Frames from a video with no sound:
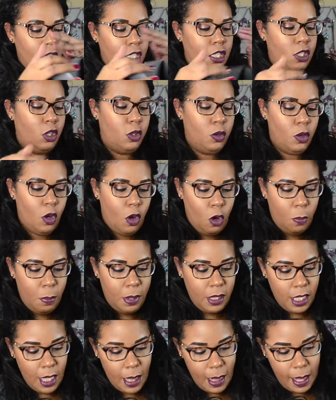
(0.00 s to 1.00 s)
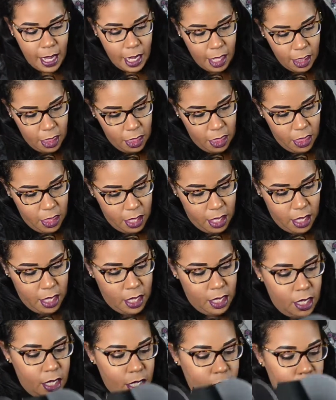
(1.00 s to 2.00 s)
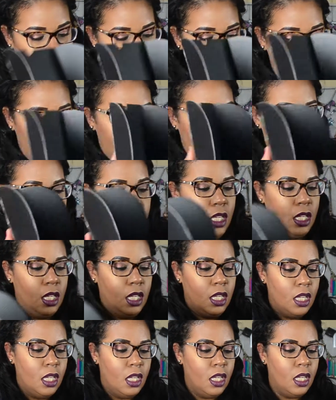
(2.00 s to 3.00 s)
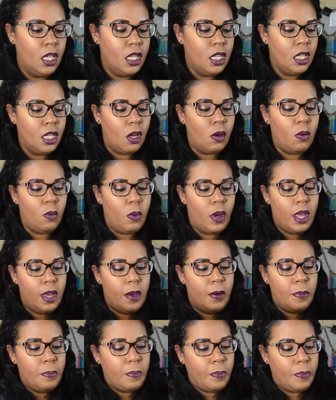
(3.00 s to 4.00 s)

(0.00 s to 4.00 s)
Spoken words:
So you open it like this. Oh, wow.